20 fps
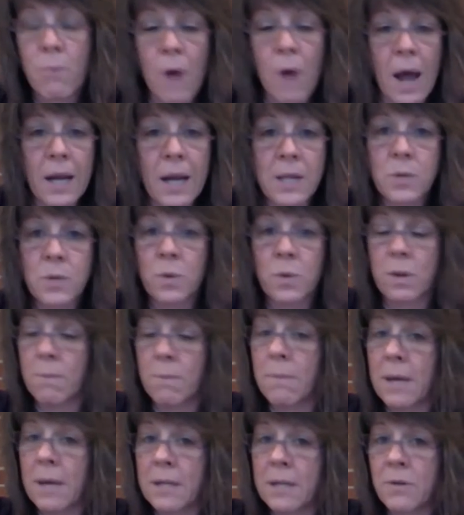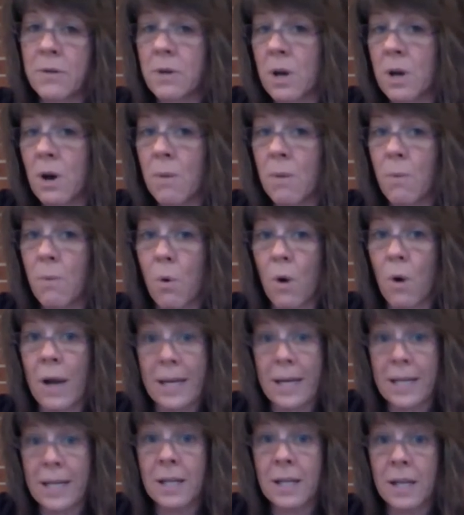practice with a metronome
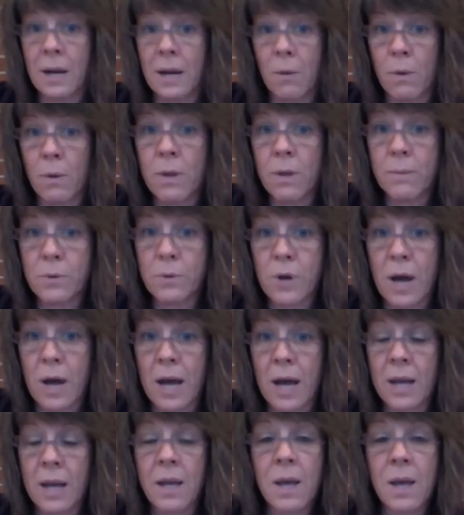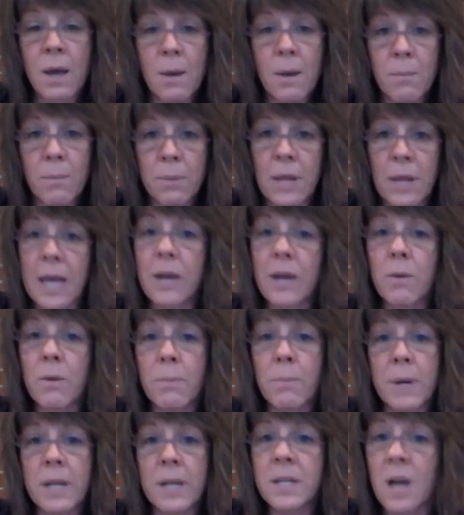or ideally a rhythm track, playing
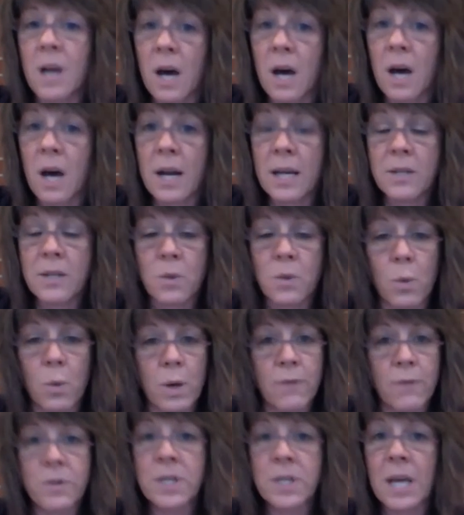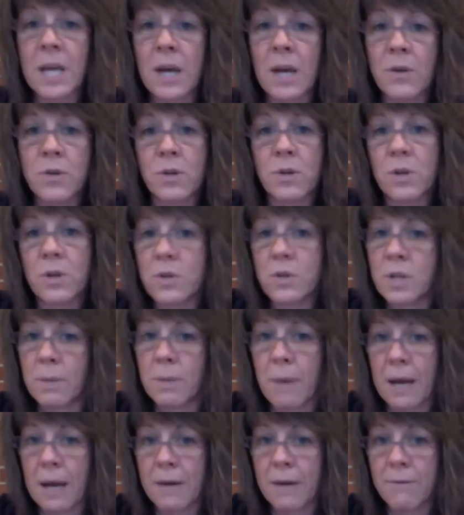your pentatonics or whatever scales you're
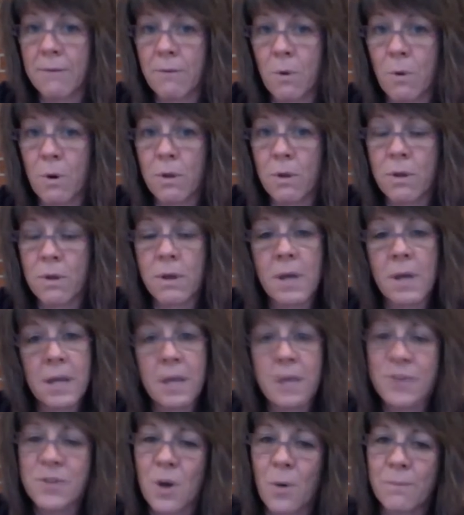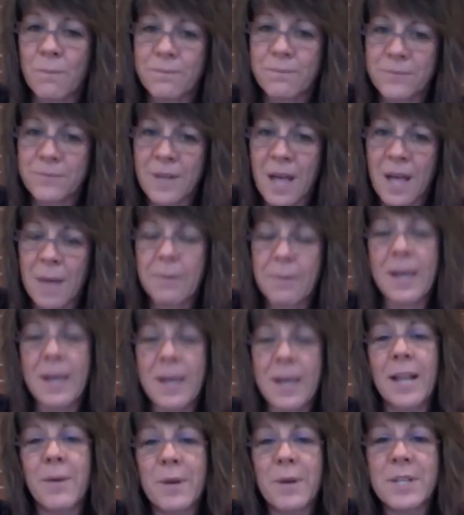using back and forth. So,
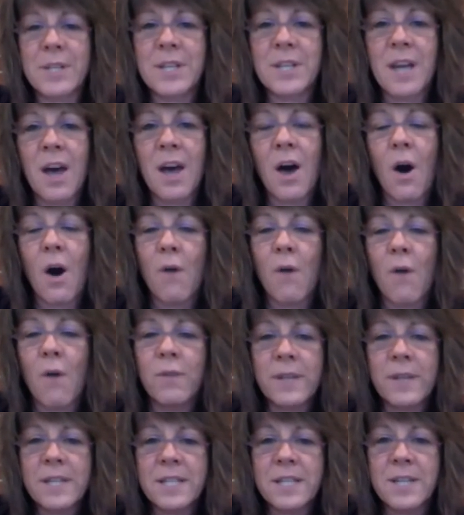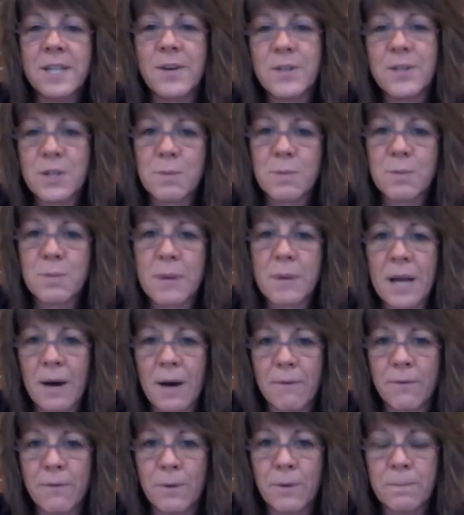Kelly Richey, hopefully this series has been
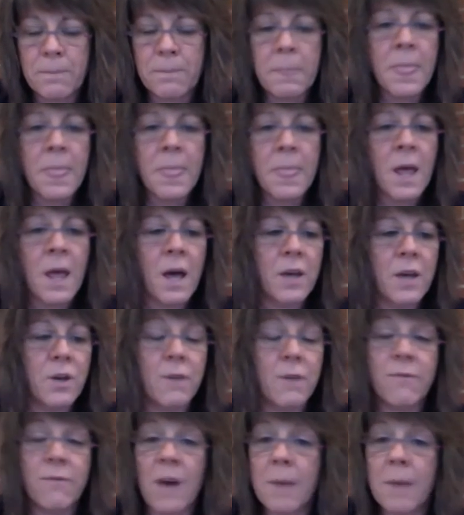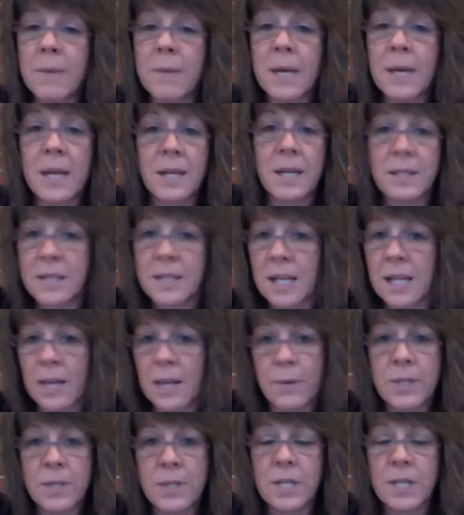helpful. You can find me at
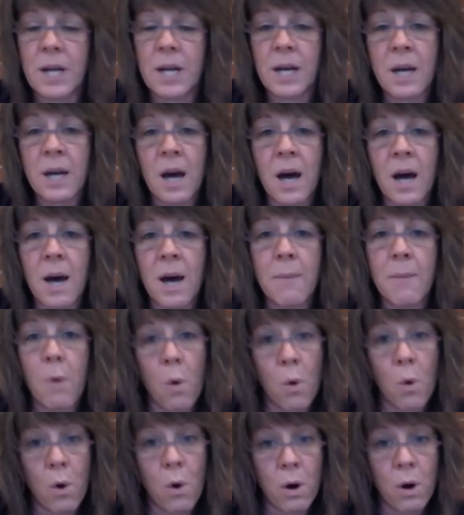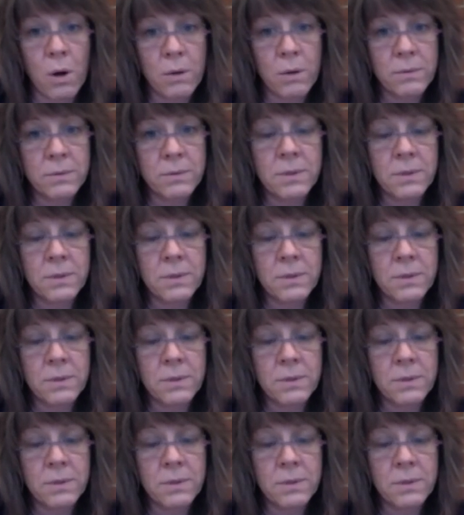kellyrichey.com or